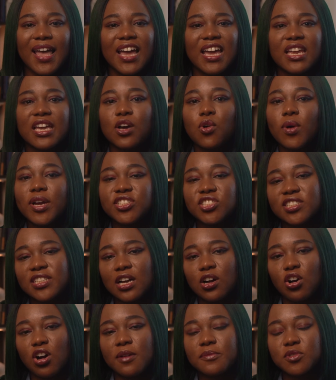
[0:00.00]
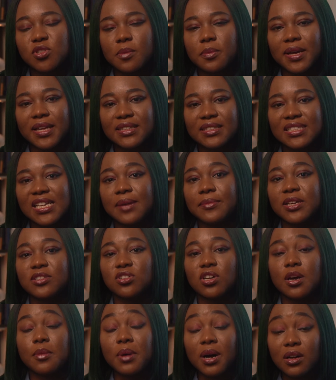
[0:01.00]
A question that comes up anytime I
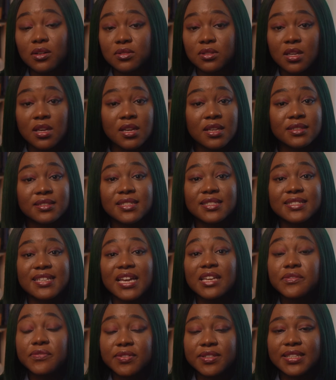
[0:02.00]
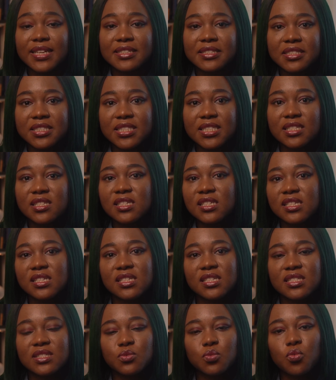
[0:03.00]
talk about design fidelity
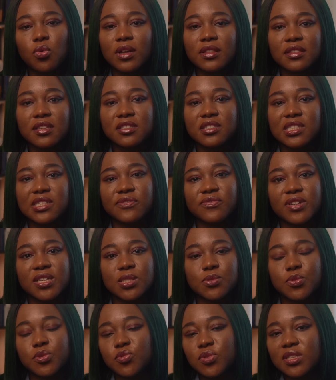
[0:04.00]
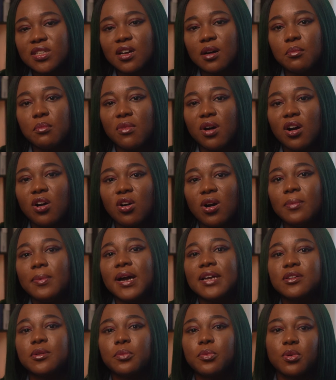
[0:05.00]
is what the difference between a mock-up
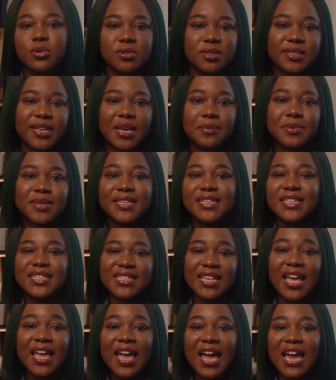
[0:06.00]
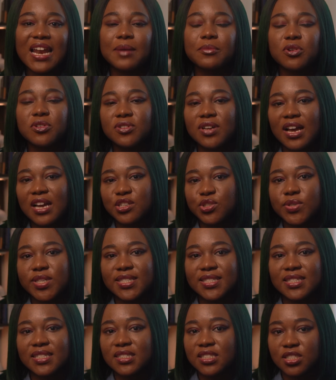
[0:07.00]
and a prototype is, and I'm going to
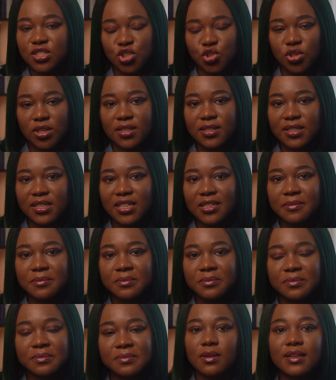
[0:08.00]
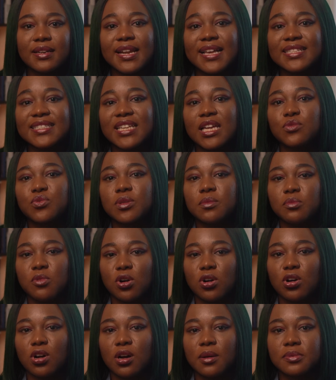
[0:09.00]
address it shortly. Let's start with
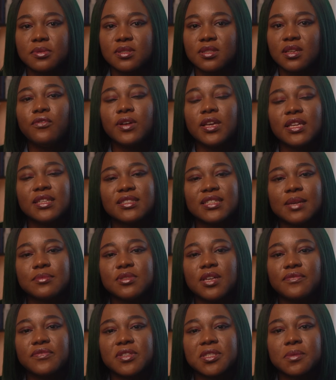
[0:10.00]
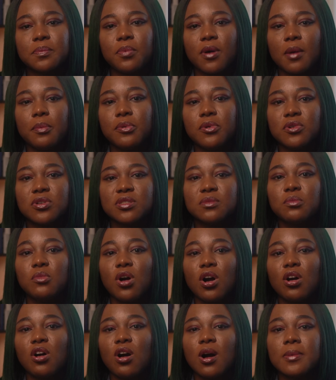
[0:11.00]
mockups. In terms of its purpose,
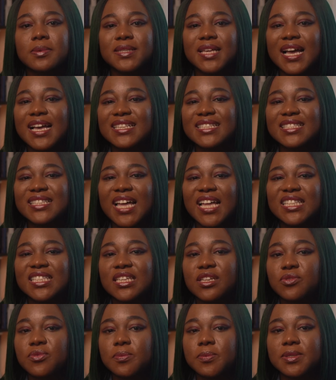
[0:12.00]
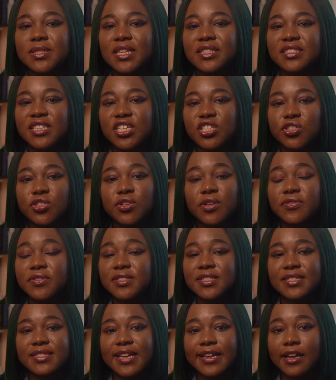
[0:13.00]
mockups are static representation of a
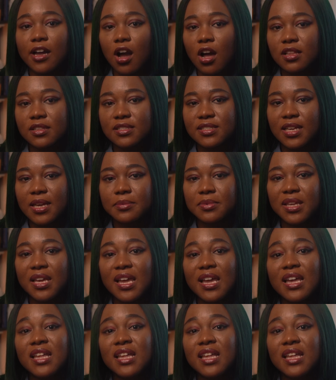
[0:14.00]
design concept.